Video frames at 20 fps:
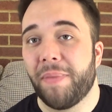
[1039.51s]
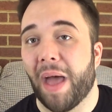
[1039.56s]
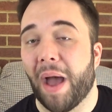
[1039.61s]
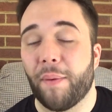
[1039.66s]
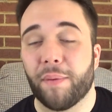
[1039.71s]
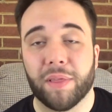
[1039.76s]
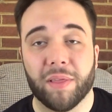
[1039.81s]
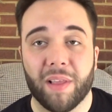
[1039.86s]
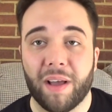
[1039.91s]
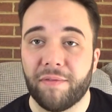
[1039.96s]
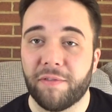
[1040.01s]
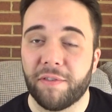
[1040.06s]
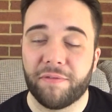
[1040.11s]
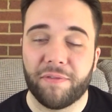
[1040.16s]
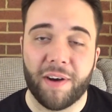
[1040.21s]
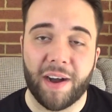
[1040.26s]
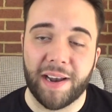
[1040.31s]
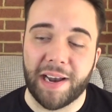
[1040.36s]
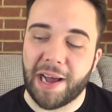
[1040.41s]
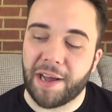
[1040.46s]
I would love to
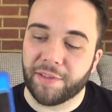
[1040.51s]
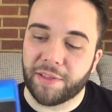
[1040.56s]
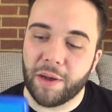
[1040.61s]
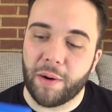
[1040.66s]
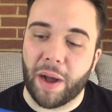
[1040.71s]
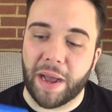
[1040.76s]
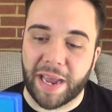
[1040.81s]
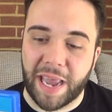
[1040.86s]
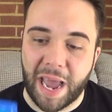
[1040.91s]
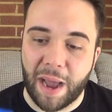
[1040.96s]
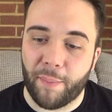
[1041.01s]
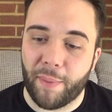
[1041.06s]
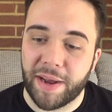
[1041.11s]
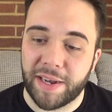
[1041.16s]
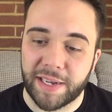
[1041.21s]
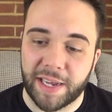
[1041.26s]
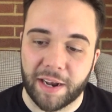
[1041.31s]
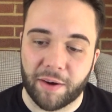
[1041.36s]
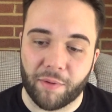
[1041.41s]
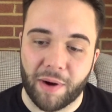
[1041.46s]
find out, though. I can't
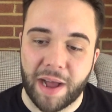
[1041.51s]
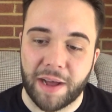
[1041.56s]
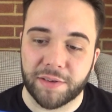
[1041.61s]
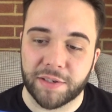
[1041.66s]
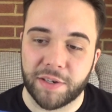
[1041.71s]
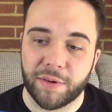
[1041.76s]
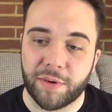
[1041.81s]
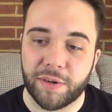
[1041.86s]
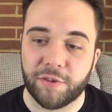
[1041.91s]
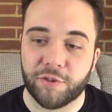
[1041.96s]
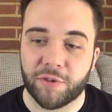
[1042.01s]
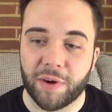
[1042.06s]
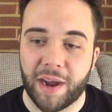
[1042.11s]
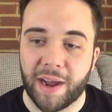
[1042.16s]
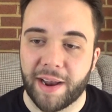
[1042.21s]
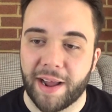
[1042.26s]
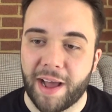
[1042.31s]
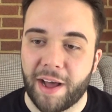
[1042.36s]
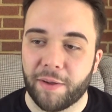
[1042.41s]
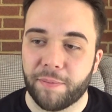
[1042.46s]
wait to get around to it and
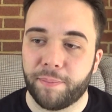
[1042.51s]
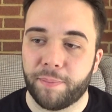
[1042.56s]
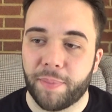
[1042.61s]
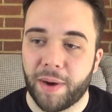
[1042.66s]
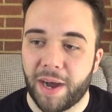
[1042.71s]
try it out.